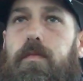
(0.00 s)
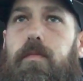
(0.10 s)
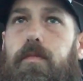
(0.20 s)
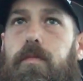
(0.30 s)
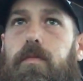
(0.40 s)

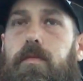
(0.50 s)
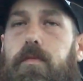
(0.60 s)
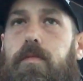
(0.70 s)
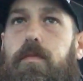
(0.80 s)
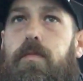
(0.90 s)
that led him to
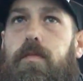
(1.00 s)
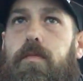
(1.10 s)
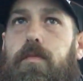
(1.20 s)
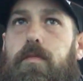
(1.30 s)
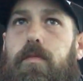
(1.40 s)
this
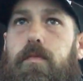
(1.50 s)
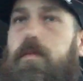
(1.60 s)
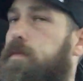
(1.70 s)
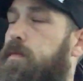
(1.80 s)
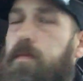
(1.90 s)
point.
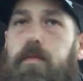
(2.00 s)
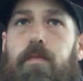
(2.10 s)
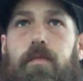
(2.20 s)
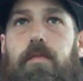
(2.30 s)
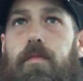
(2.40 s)

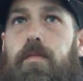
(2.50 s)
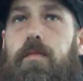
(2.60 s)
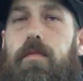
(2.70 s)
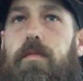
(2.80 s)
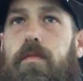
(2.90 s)
It, it,
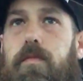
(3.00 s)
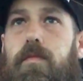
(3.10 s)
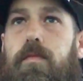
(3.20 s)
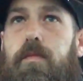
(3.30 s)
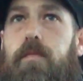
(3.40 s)
I mean, we're,
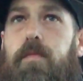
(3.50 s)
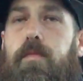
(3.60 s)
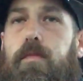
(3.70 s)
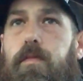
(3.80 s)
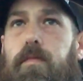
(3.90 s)
we're
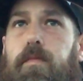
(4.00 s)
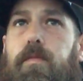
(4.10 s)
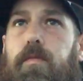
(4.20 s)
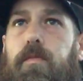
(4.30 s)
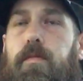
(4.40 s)
hearing a lot of
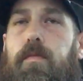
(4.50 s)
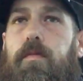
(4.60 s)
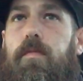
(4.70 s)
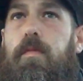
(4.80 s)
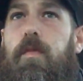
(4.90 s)
this, and
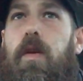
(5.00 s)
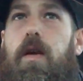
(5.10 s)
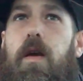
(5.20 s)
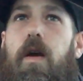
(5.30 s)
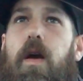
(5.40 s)
I
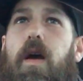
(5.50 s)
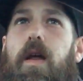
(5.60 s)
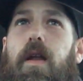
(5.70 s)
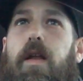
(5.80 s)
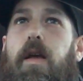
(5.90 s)
feel bad.
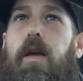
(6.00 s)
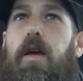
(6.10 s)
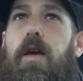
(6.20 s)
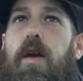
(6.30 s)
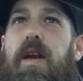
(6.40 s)

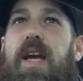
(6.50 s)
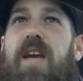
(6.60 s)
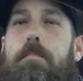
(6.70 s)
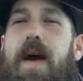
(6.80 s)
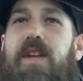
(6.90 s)
We need
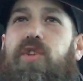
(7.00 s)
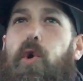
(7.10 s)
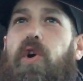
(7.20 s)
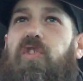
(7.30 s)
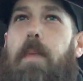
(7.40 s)

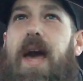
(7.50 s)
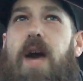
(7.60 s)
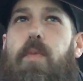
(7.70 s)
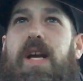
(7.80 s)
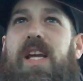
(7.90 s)
mentors, man.
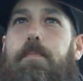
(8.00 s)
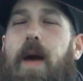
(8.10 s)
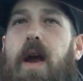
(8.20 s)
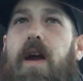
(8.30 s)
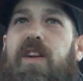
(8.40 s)
We need
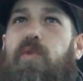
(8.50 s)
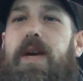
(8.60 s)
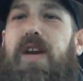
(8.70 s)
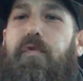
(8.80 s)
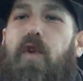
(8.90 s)
parents. We
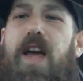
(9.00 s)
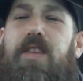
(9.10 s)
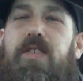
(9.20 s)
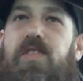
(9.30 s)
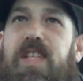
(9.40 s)
need friends
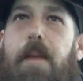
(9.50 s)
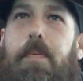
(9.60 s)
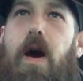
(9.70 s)
to step